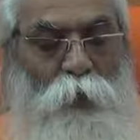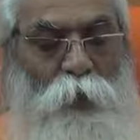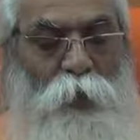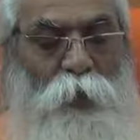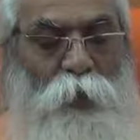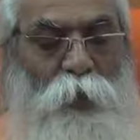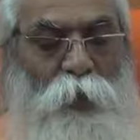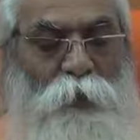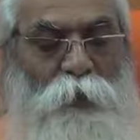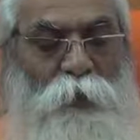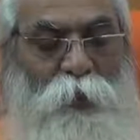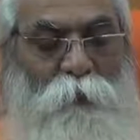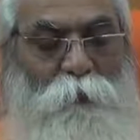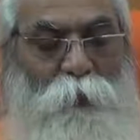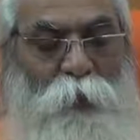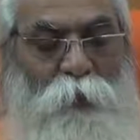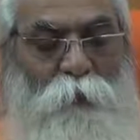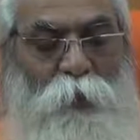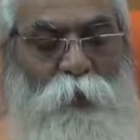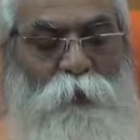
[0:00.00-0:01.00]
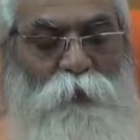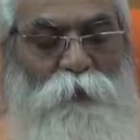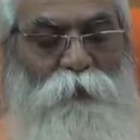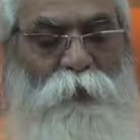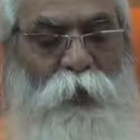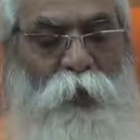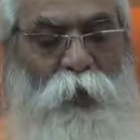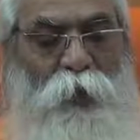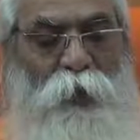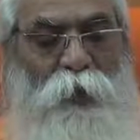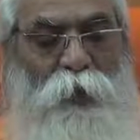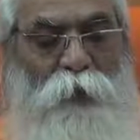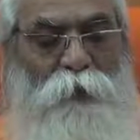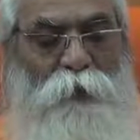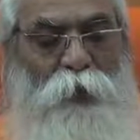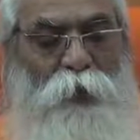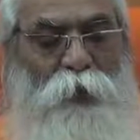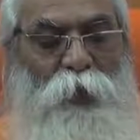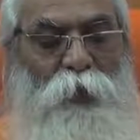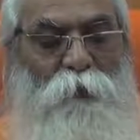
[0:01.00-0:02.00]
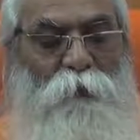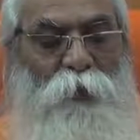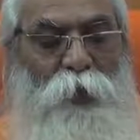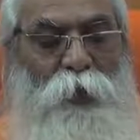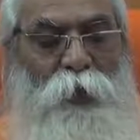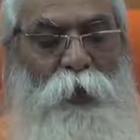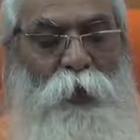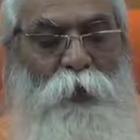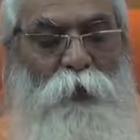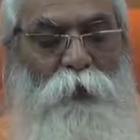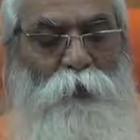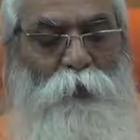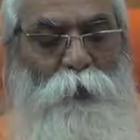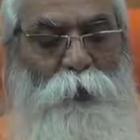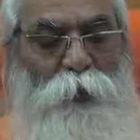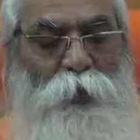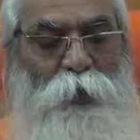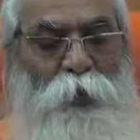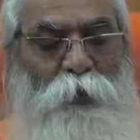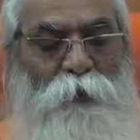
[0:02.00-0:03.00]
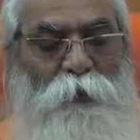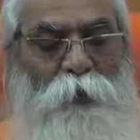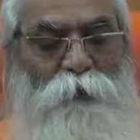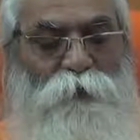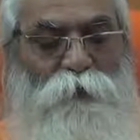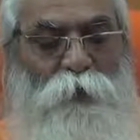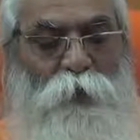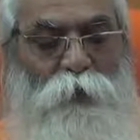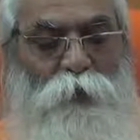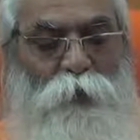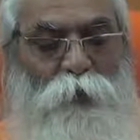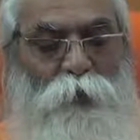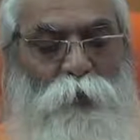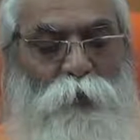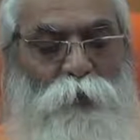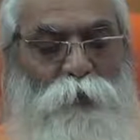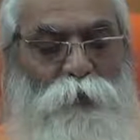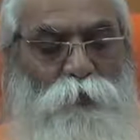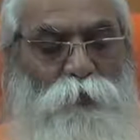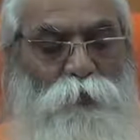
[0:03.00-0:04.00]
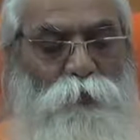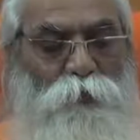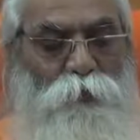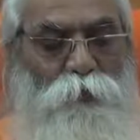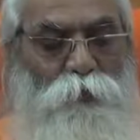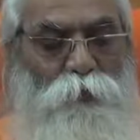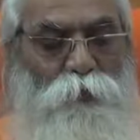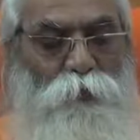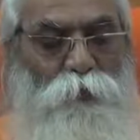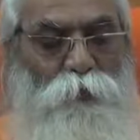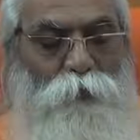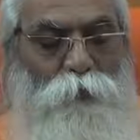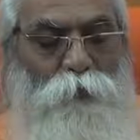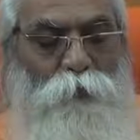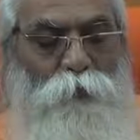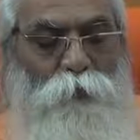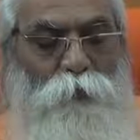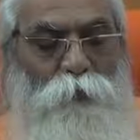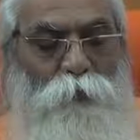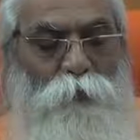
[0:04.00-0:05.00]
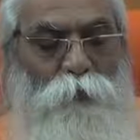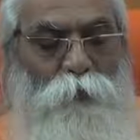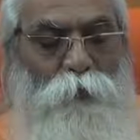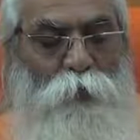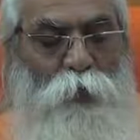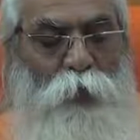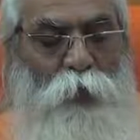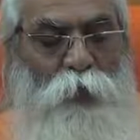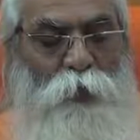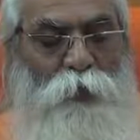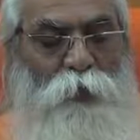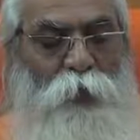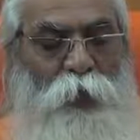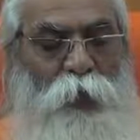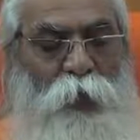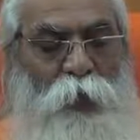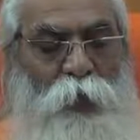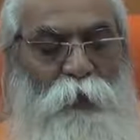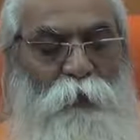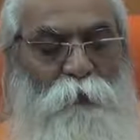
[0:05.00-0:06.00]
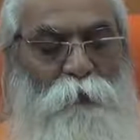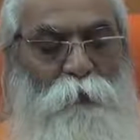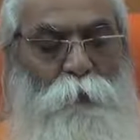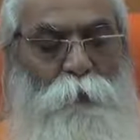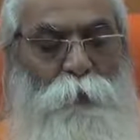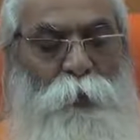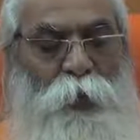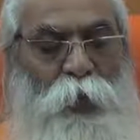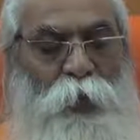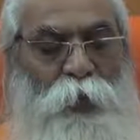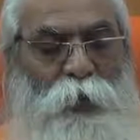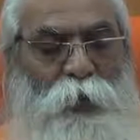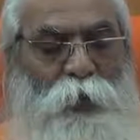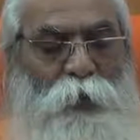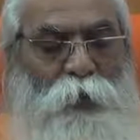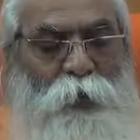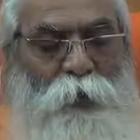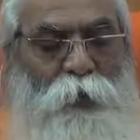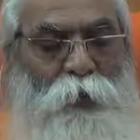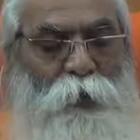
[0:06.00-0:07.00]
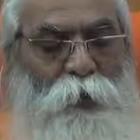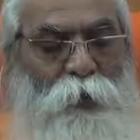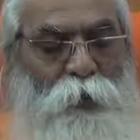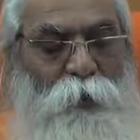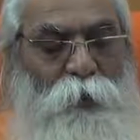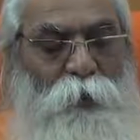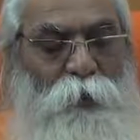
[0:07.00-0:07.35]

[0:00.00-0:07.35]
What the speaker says: hear the Paramhansa, they never like to hear the Sadgurus. They are blindly